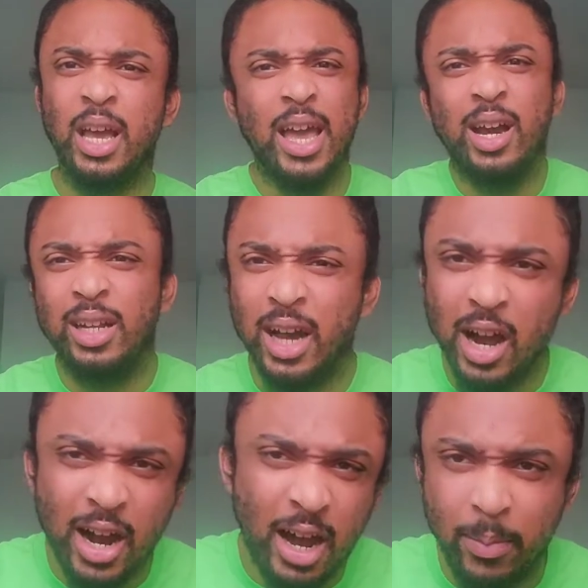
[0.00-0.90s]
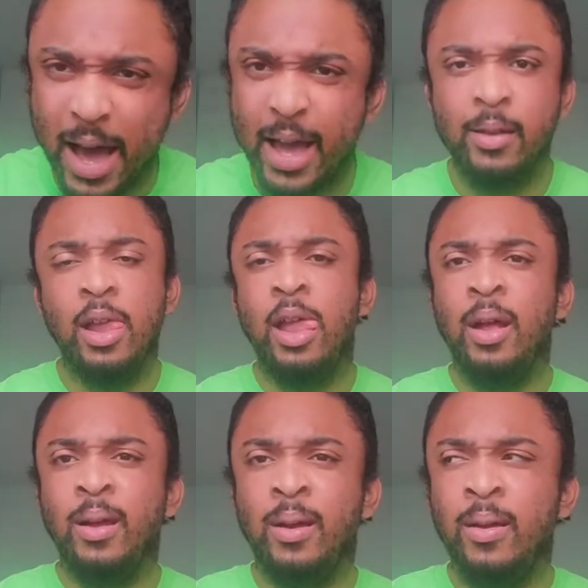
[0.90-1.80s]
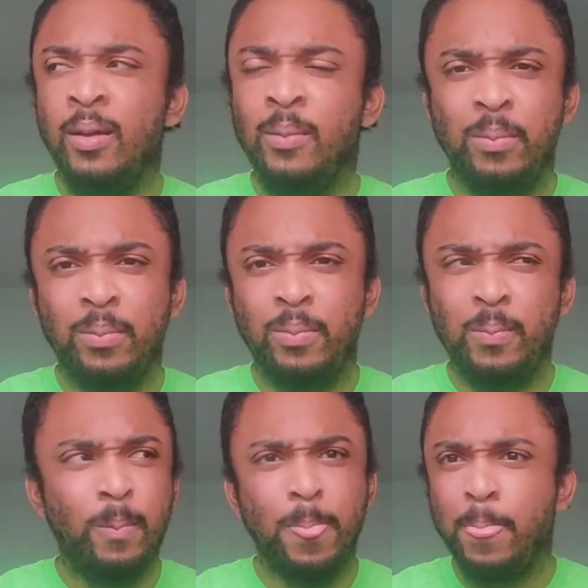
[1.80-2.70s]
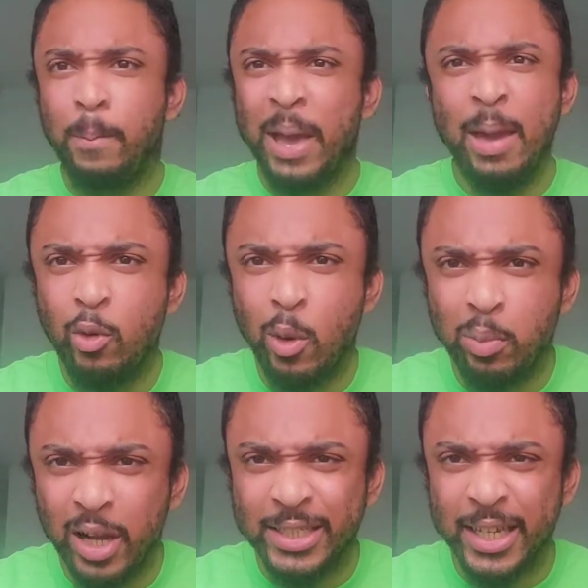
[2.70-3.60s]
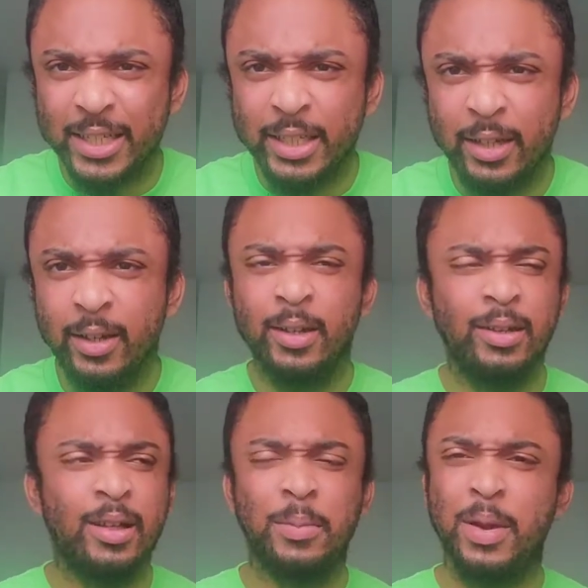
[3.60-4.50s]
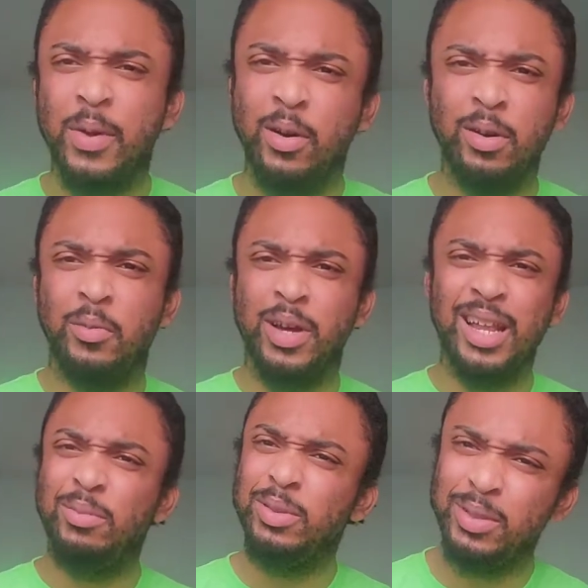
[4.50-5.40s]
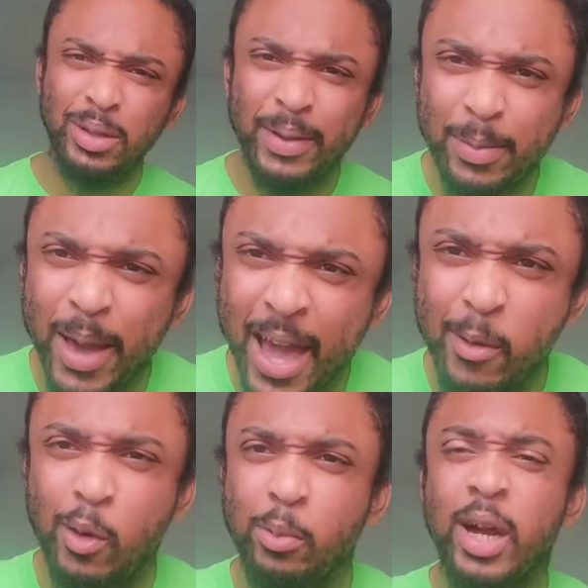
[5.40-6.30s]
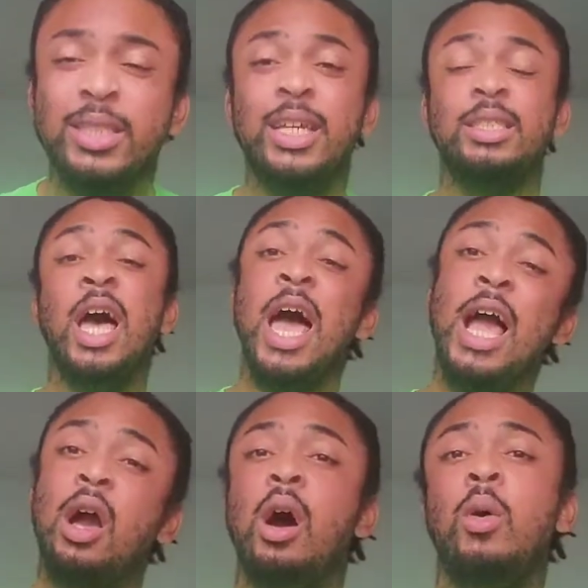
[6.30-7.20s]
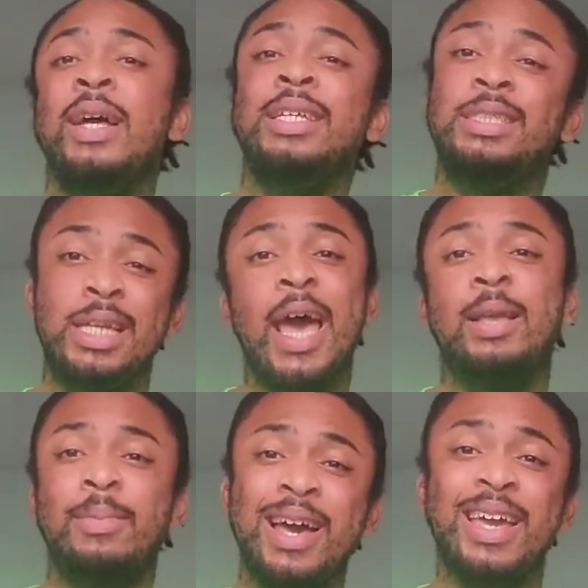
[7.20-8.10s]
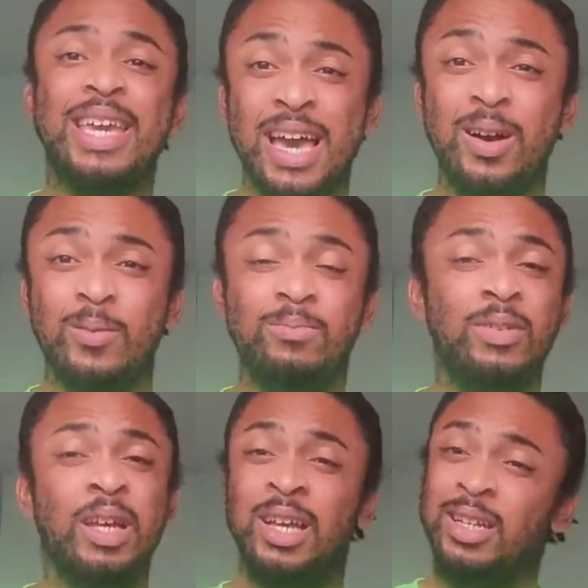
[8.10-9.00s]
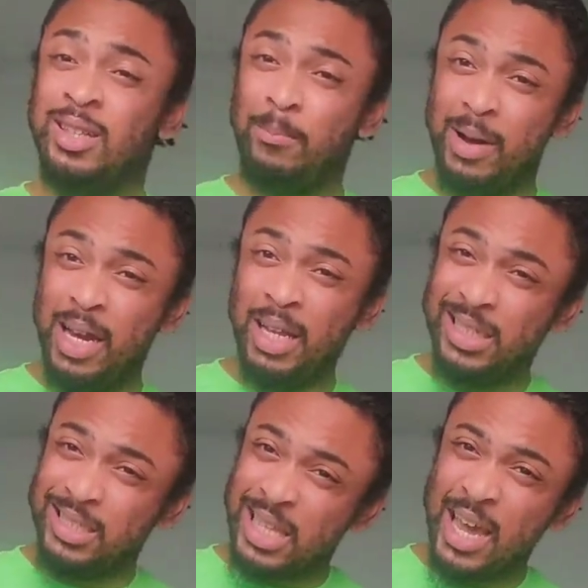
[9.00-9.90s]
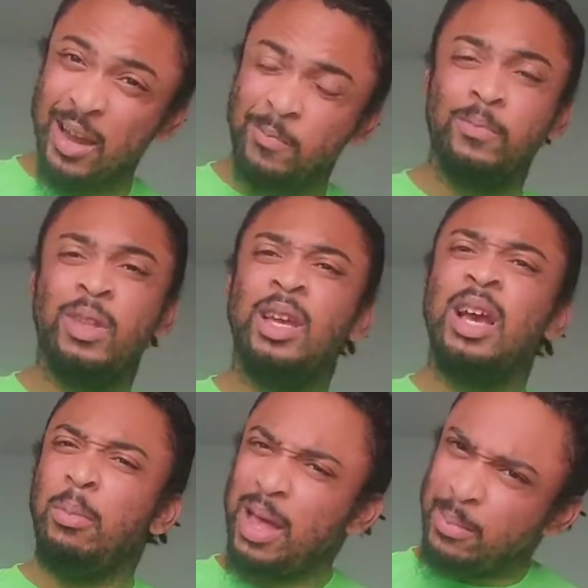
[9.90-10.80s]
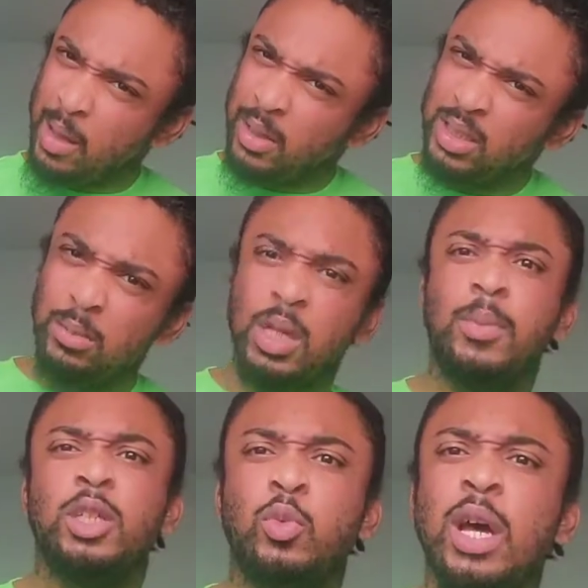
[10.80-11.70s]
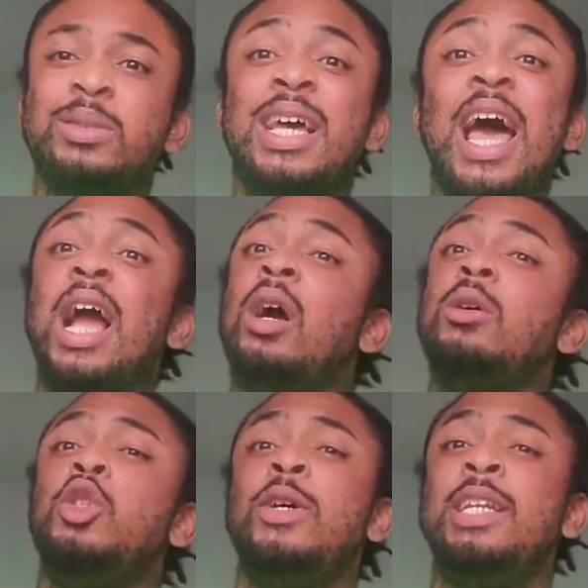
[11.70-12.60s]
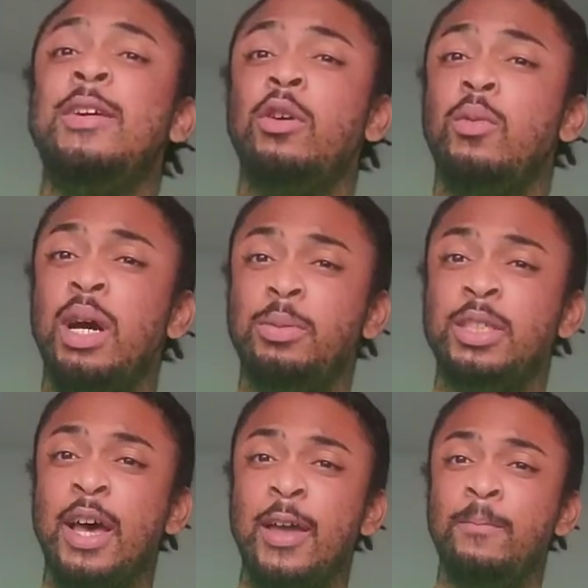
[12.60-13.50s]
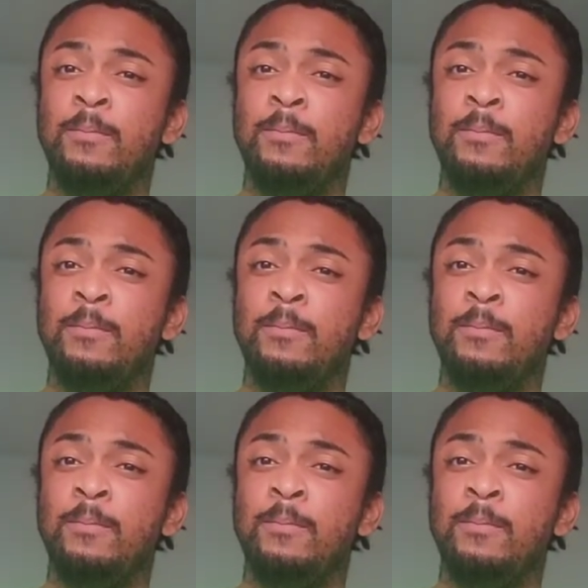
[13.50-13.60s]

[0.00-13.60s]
$800, all right, I'll buy it. The payment won't process. I'm like, wait, hold on, what do you mean the payment won't process? I go check my account, the money is there. I'm like, maybe something's up with this website. I go to a different website.